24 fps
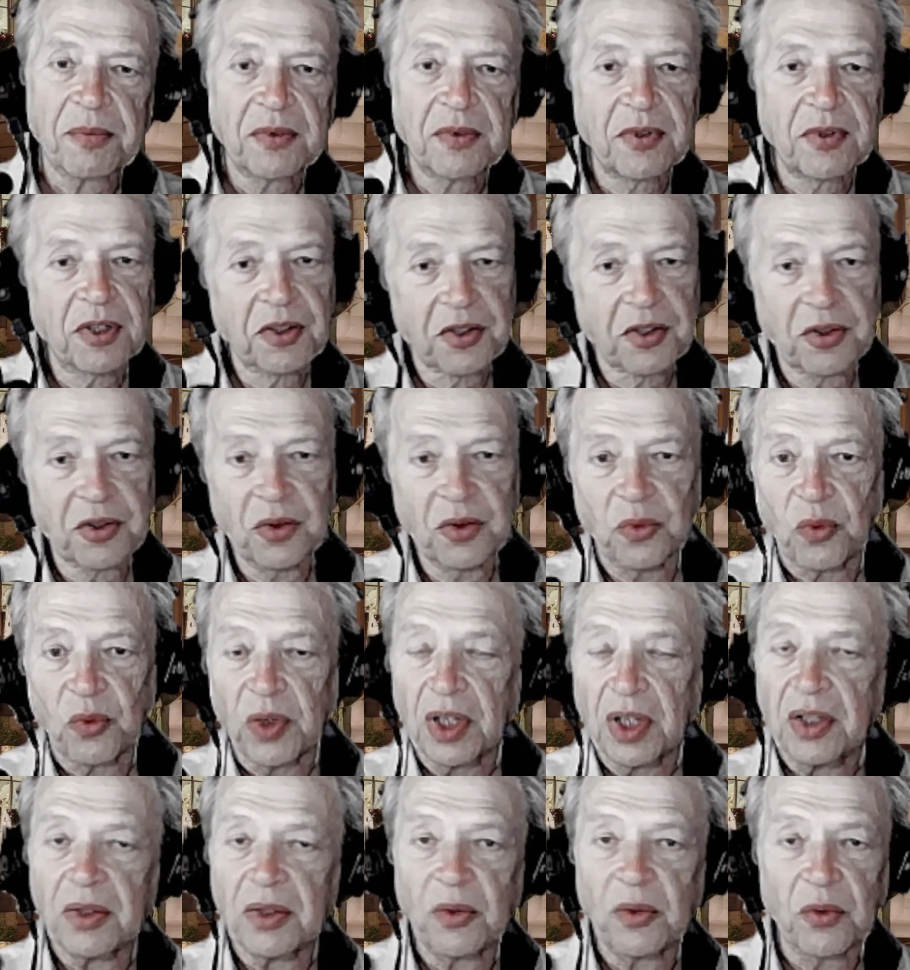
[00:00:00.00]
just to
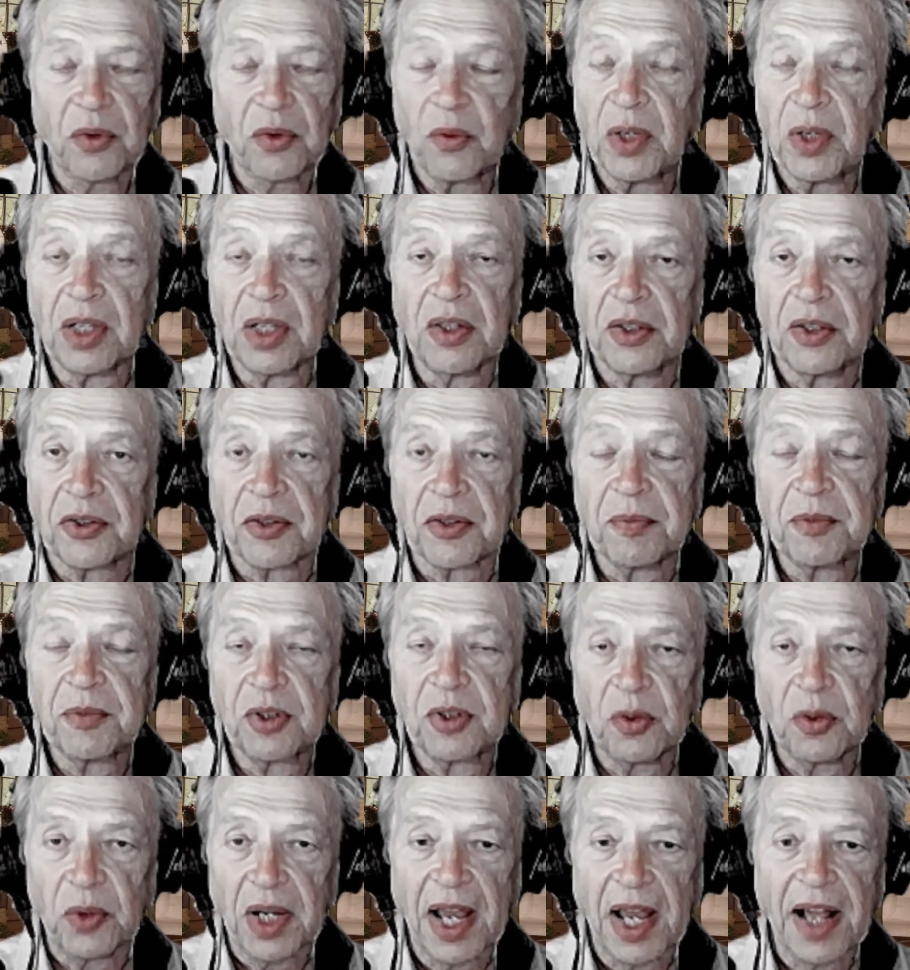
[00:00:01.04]
realism,
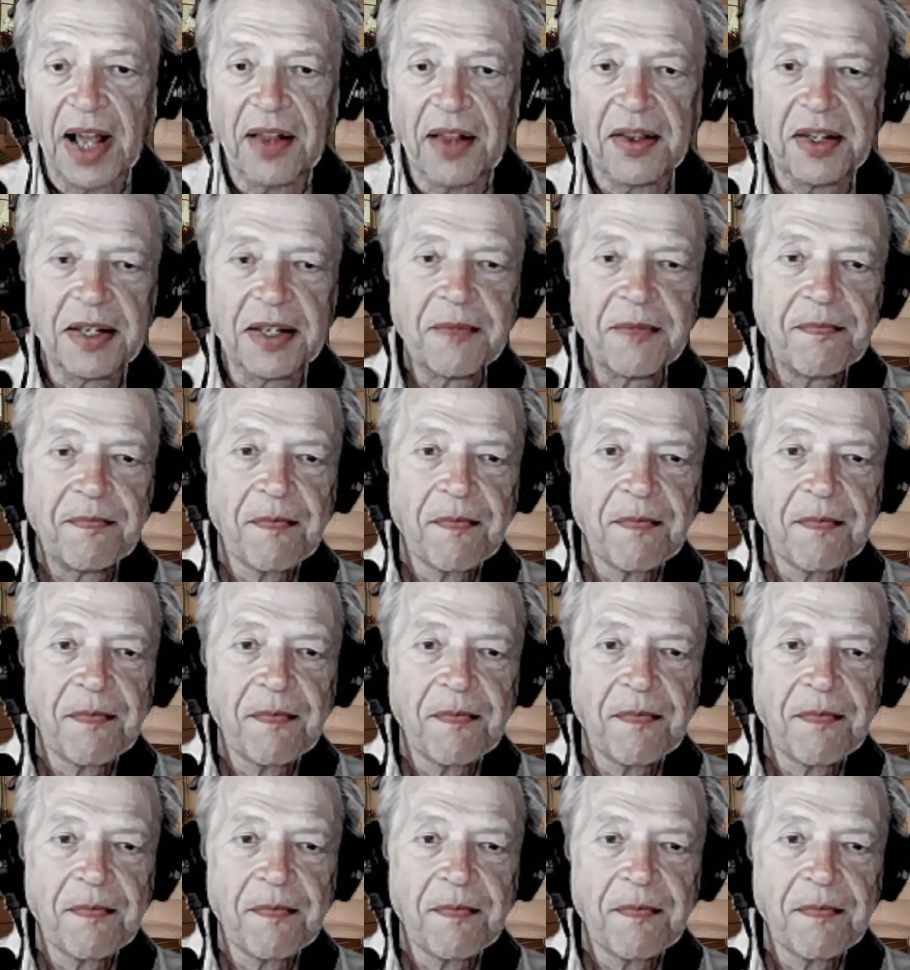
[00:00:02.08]
to reality.